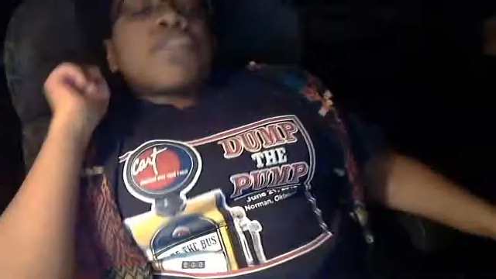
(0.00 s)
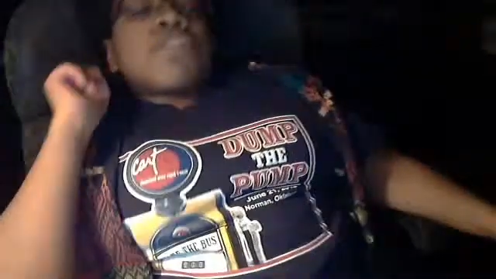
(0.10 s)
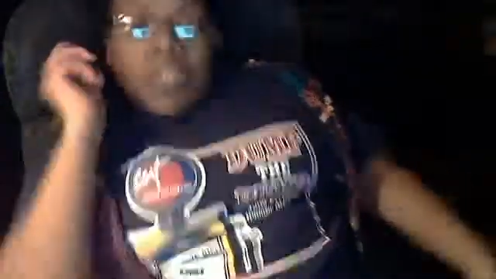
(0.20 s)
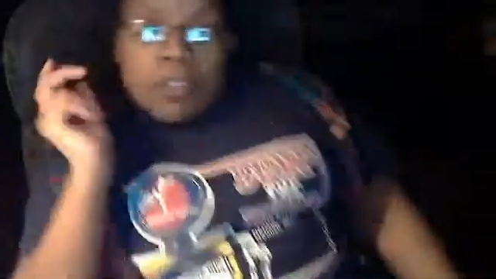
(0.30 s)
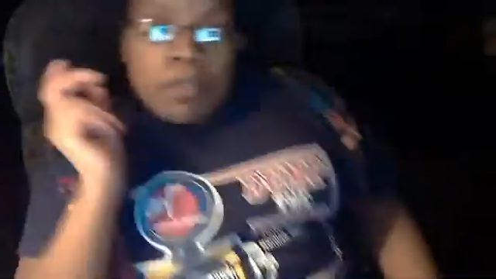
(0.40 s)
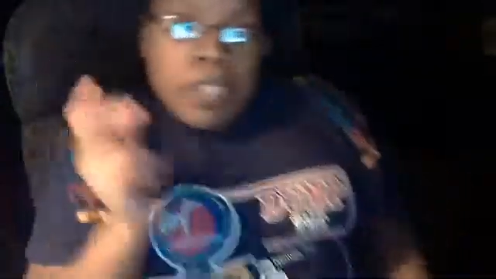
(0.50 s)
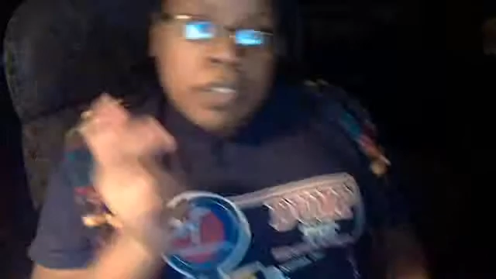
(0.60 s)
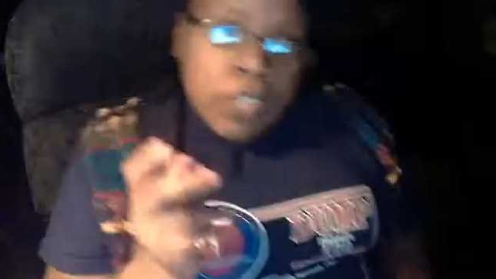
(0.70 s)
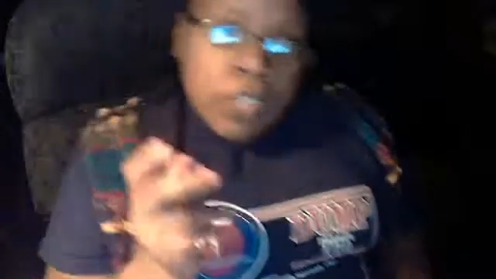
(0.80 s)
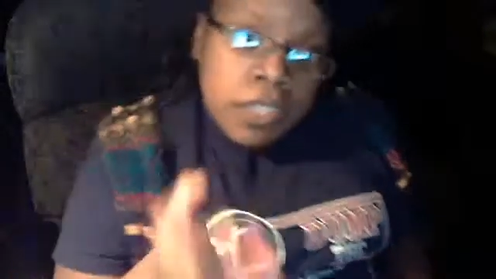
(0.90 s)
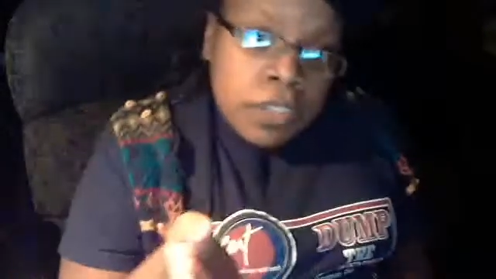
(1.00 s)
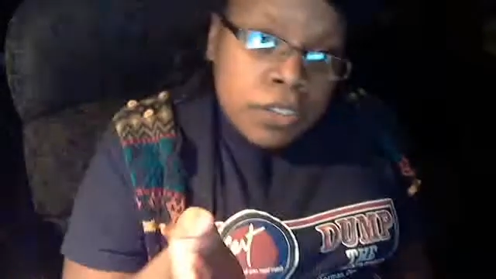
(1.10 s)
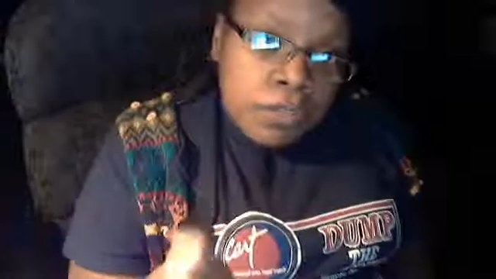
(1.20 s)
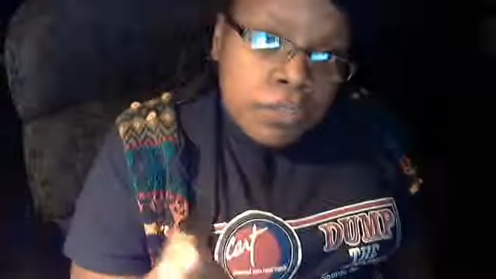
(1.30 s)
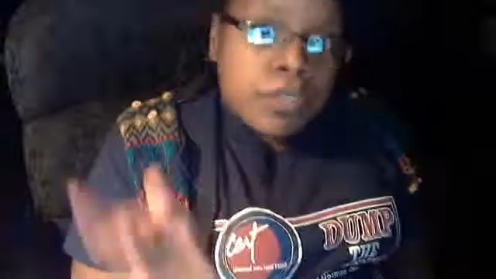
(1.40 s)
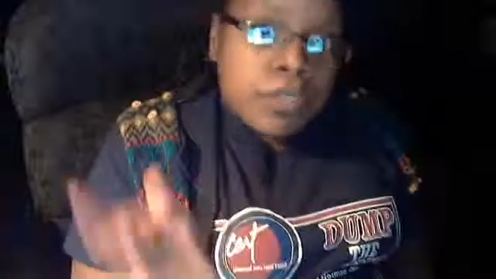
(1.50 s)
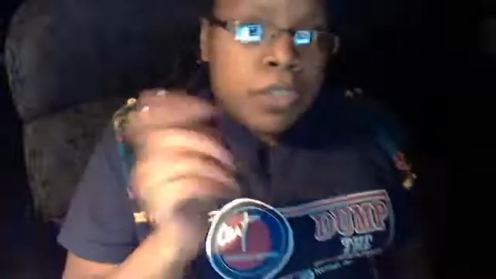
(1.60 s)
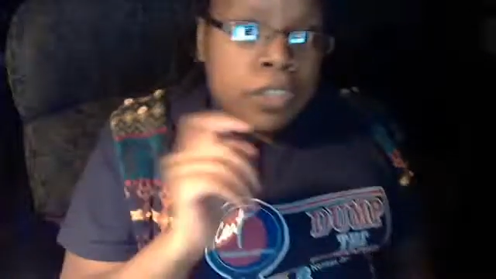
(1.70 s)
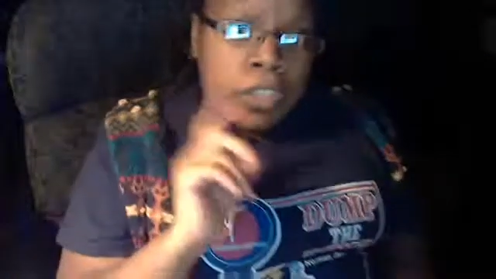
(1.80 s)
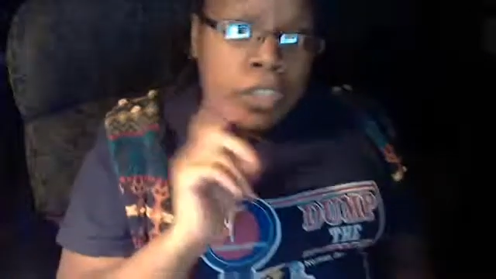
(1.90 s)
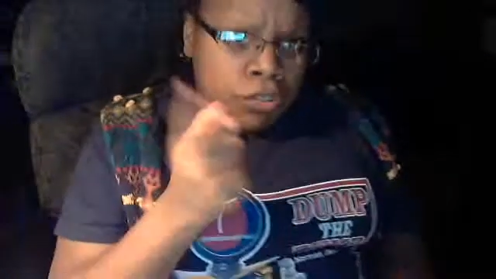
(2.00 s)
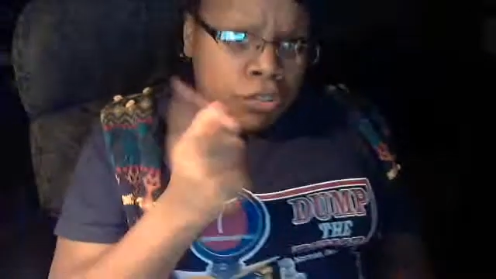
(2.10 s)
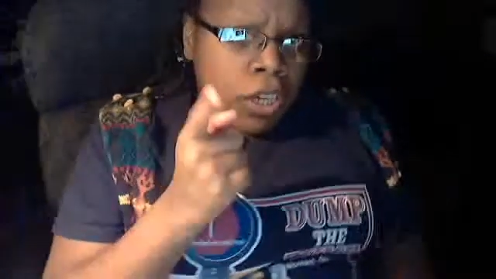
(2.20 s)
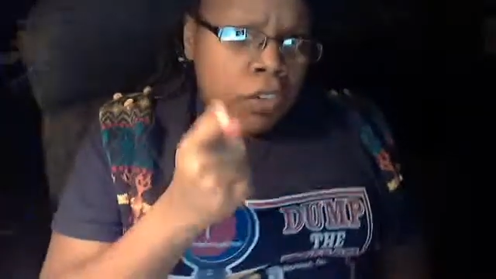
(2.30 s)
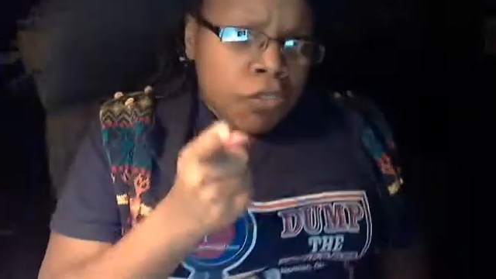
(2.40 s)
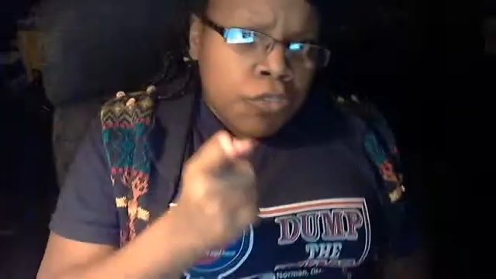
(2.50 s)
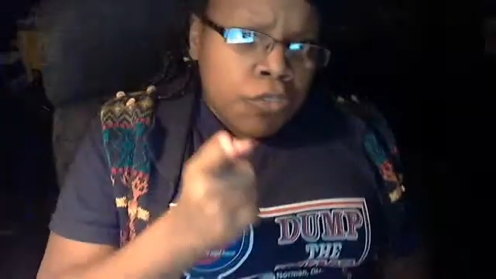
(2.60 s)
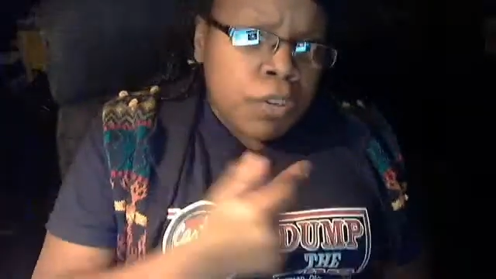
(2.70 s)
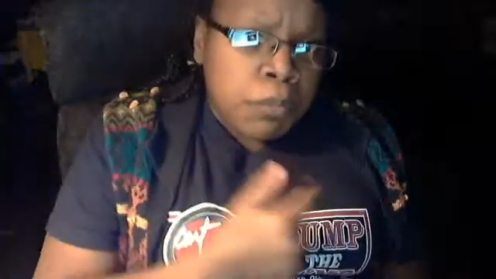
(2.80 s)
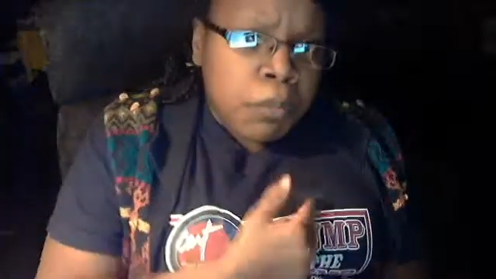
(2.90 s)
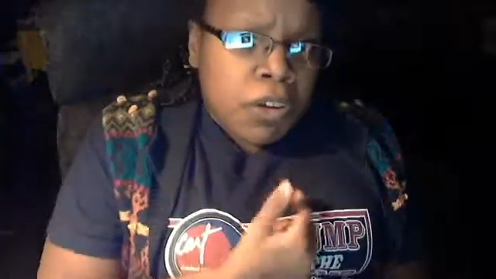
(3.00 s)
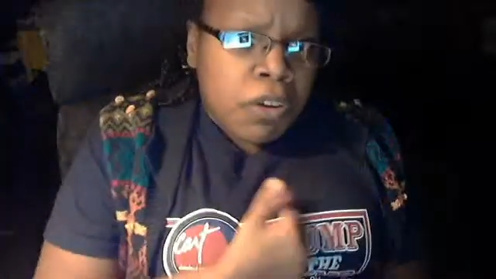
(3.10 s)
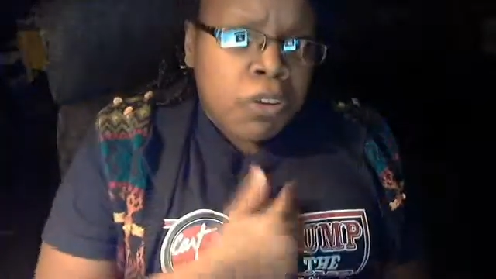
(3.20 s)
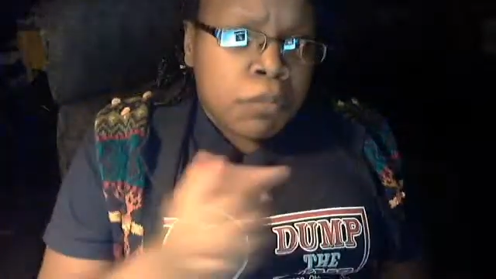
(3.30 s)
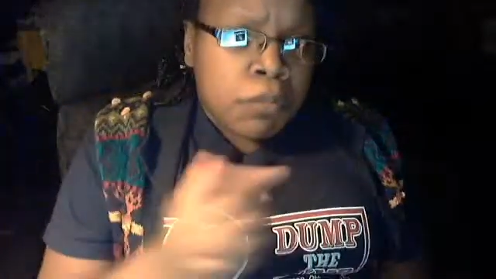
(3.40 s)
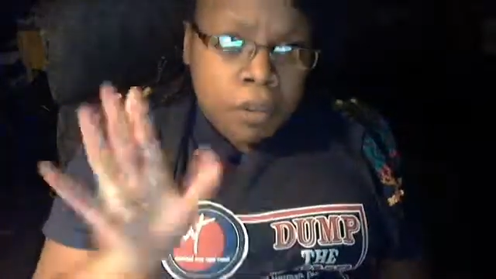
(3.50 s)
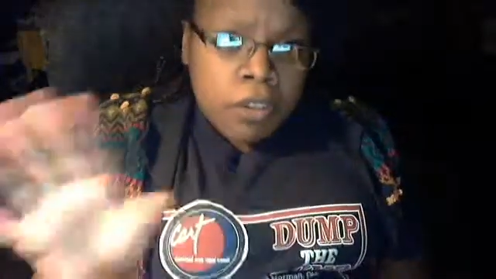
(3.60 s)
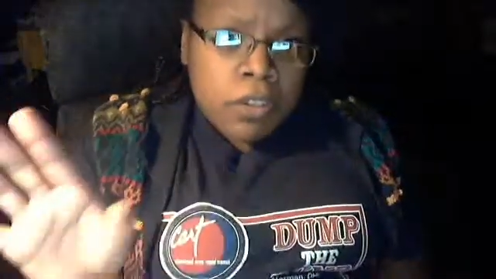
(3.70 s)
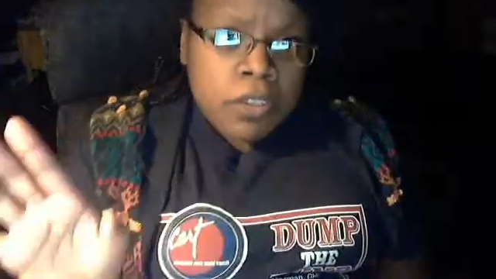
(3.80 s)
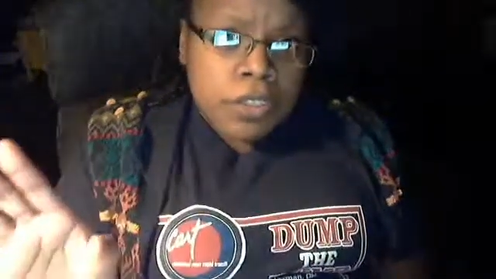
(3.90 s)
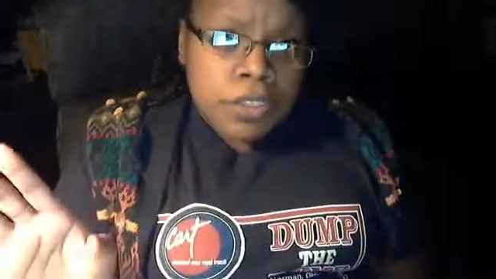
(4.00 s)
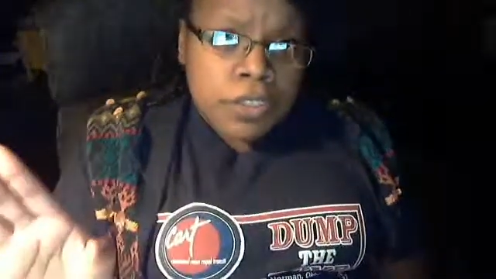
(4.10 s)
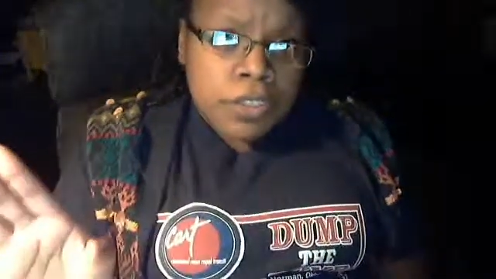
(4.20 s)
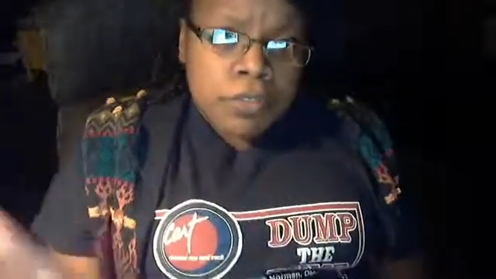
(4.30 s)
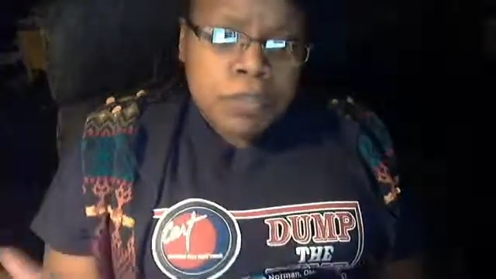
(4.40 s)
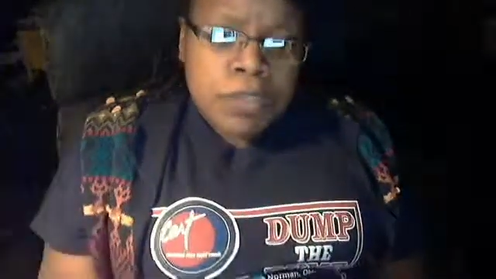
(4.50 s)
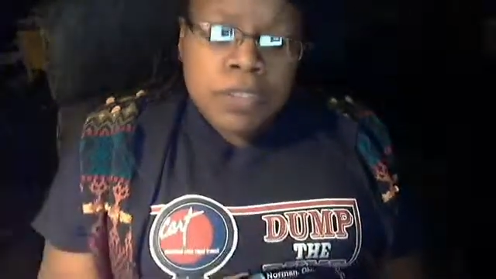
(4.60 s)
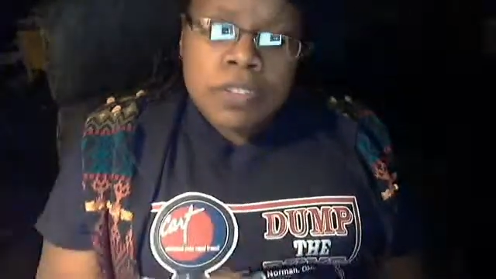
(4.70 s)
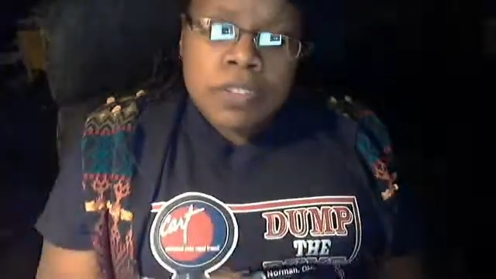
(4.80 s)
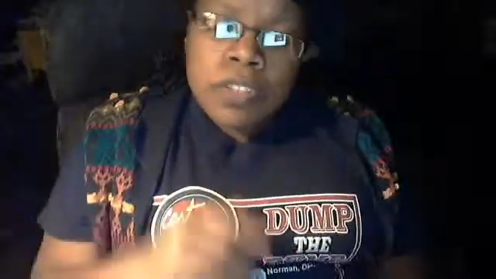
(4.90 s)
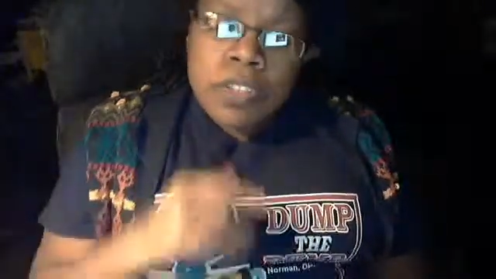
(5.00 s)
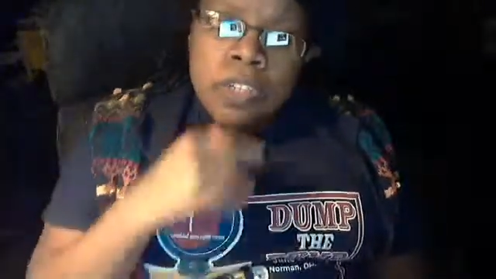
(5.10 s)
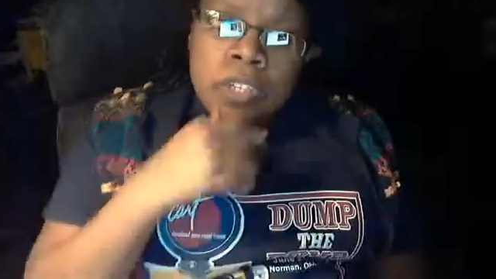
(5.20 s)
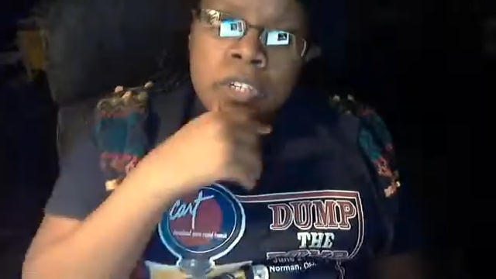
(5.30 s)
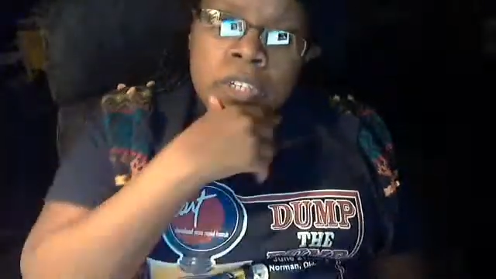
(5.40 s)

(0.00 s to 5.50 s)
it is Christmas. I should have joy in my heart, regardless of the situation. Okay?